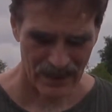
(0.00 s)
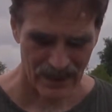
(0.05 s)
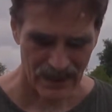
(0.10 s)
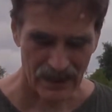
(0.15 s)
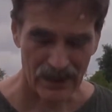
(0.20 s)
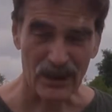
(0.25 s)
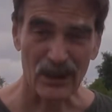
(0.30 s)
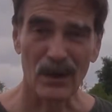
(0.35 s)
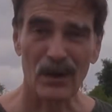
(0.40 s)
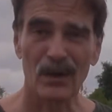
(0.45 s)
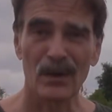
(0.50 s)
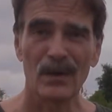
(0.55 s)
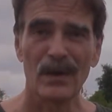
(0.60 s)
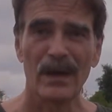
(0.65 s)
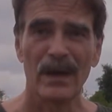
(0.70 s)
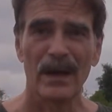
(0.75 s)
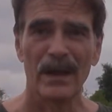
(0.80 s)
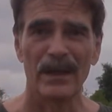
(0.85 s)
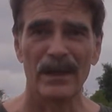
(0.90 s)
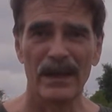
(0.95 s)
So
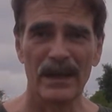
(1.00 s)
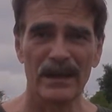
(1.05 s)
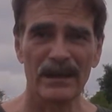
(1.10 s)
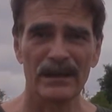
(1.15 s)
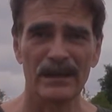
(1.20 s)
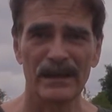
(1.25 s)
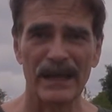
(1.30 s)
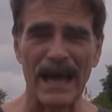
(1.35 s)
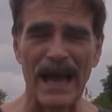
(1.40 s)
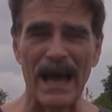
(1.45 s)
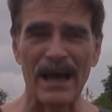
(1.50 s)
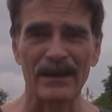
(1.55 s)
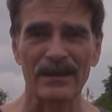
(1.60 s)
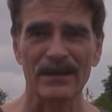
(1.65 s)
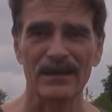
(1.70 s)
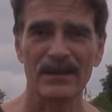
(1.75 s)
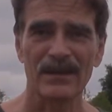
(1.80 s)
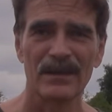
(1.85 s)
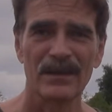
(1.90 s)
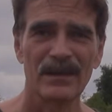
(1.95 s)
these
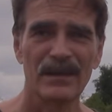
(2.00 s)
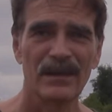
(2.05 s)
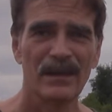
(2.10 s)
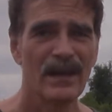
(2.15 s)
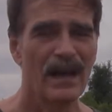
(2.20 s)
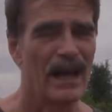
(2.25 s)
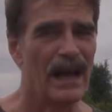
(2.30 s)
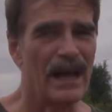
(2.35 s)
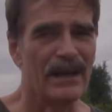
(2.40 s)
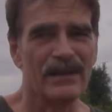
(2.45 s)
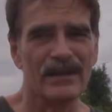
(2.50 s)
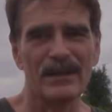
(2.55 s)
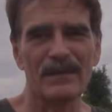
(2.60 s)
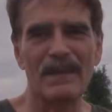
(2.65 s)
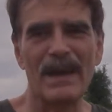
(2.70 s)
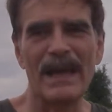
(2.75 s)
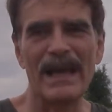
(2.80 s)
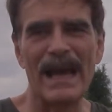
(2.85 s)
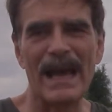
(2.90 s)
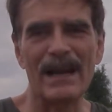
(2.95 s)
casts I just
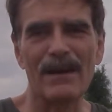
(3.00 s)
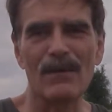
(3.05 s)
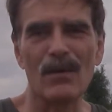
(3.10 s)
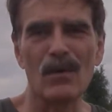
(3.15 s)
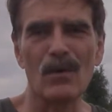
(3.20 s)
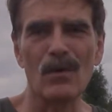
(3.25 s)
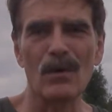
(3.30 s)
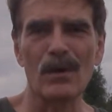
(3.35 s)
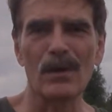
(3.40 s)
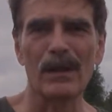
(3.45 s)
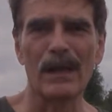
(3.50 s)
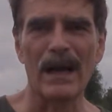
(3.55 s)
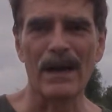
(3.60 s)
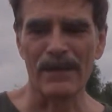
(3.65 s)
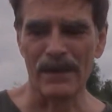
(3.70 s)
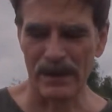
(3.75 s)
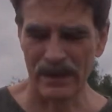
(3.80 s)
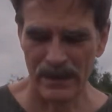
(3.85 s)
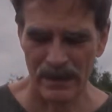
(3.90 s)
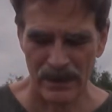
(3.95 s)
made out of whole
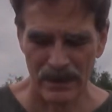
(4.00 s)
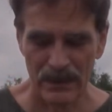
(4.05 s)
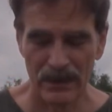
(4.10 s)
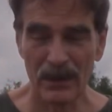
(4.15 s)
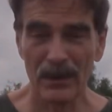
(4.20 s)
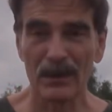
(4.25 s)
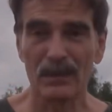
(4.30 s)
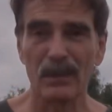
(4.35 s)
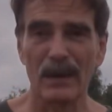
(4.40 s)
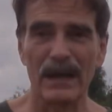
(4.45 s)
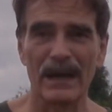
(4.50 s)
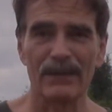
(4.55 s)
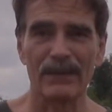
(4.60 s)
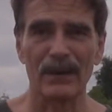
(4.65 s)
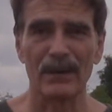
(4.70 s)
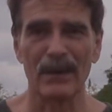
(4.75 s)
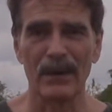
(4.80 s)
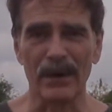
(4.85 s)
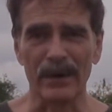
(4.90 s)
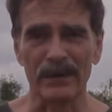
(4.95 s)
cloth and used
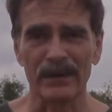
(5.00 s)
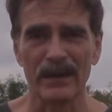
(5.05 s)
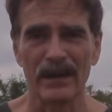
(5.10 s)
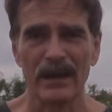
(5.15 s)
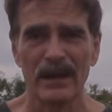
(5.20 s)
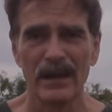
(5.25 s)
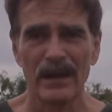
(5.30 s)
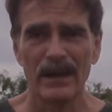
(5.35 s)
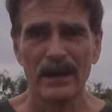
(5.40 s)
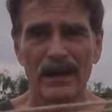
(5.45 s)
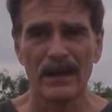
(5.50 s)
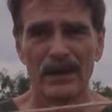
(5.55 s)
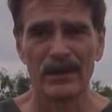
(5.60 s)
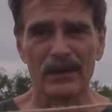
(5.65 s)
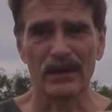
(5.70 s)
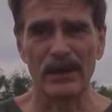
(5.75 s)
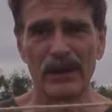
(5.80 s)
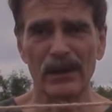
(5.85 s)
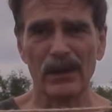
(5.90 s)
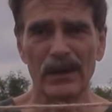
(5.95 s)
whatever worked.
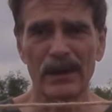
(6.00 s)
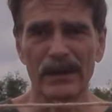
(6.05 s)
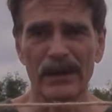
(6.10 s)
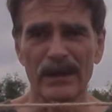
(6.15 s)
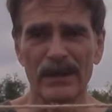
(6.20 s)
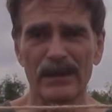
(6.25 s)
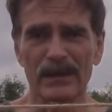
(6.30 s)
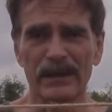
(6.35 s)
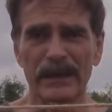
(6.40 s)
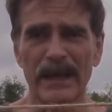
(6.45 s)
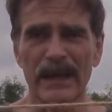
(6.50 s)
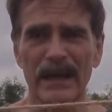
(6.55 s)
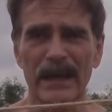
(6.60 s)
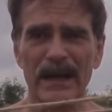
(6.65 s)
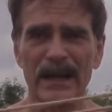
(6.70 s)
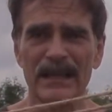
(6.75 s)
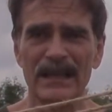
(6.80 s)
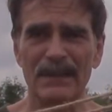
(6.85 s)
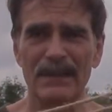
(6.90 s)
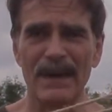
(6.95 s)
So you look at the sling
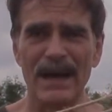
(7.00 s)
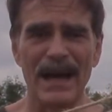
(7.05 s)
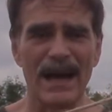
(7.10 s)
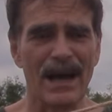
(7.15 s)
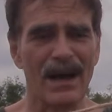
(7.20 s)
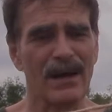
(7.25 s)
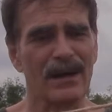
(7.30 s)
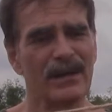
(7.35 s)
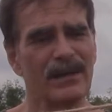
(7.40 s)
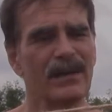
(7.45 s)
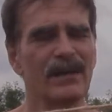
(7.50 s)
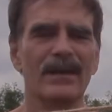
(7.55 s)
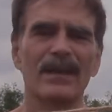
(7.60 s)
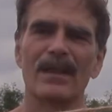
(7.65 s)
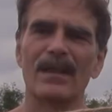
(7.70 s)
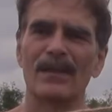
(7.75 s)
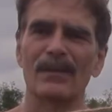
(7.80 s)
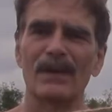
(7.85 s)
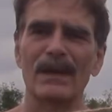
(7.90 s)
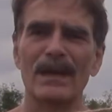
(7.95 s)
and it's about
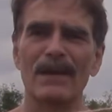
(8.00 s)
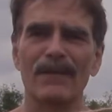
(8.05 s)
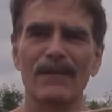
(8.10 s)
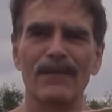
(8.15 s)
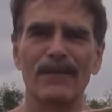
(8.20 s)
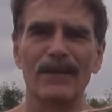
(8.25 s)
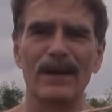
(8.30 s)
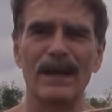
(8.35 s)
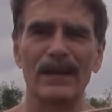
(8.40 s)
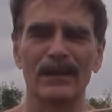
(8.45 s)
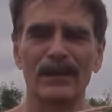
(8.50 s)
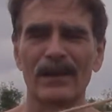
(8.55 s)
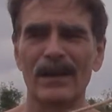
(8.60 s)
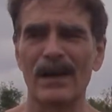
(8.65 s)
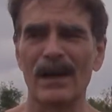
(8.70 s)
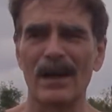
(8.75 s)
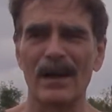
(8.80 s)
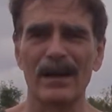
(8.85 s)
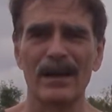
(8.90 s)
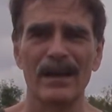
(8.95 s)
3 feet
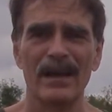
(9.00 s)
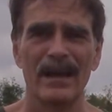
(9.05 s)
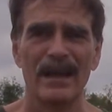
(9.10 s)
long,